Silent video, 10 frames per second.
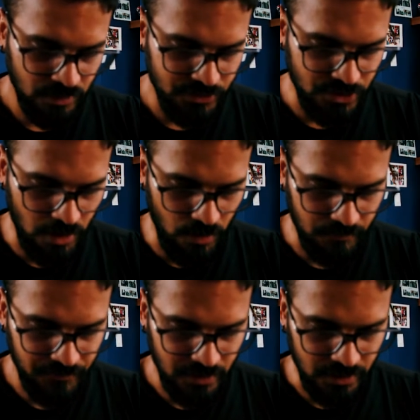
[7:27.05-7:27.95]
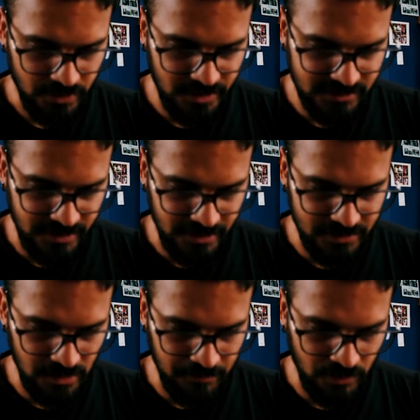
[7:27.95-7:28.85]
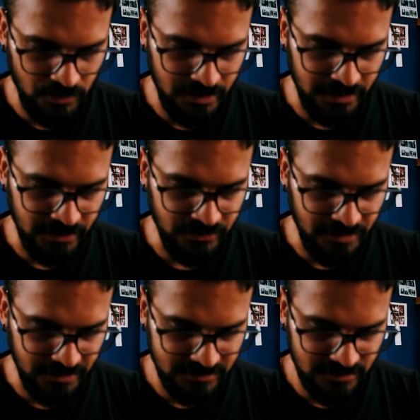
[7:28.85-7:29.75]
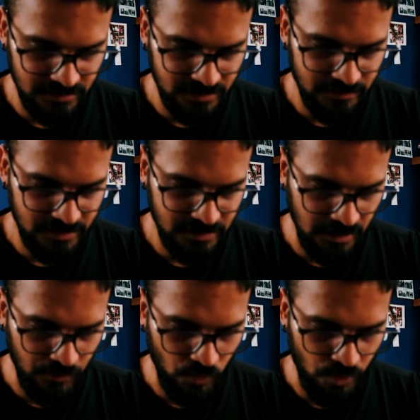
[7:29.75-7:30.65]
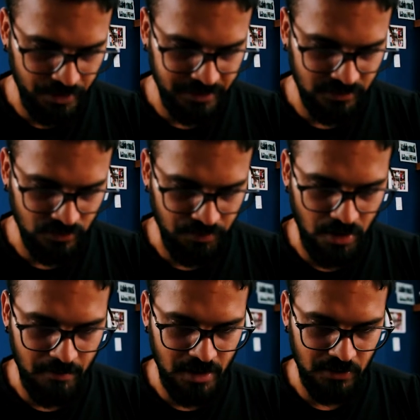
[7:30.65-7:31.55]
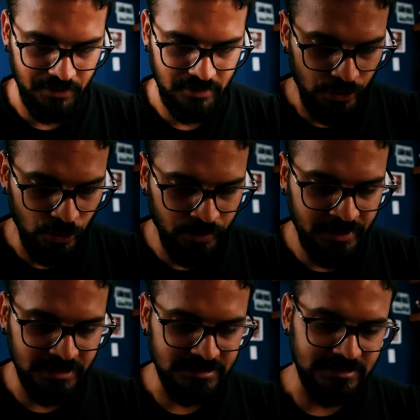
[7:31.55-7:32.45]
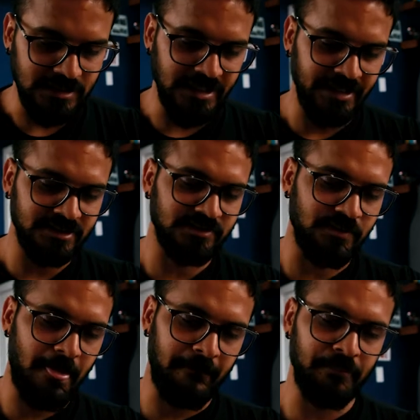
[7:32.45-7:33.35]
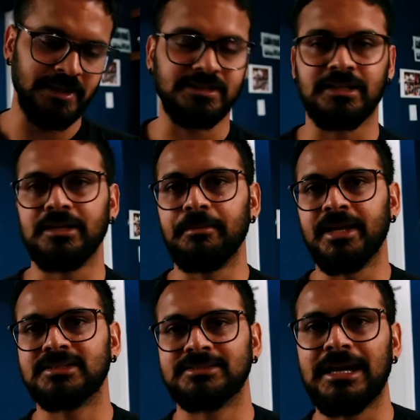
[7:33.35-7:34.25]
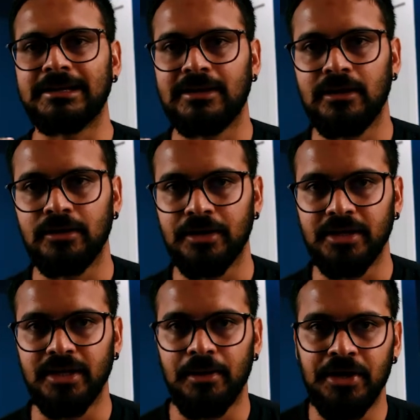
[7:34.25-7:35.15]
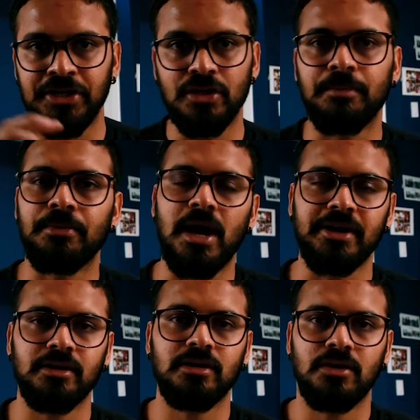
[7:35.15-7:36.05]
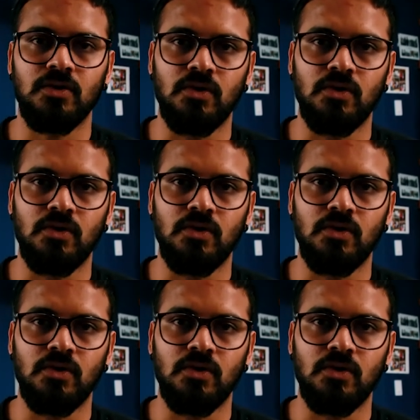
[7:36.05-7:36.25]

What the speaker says: So in this case, I'm gonna increase it a little bit. I want it to pop out. Luminance is basically makes that color either brighter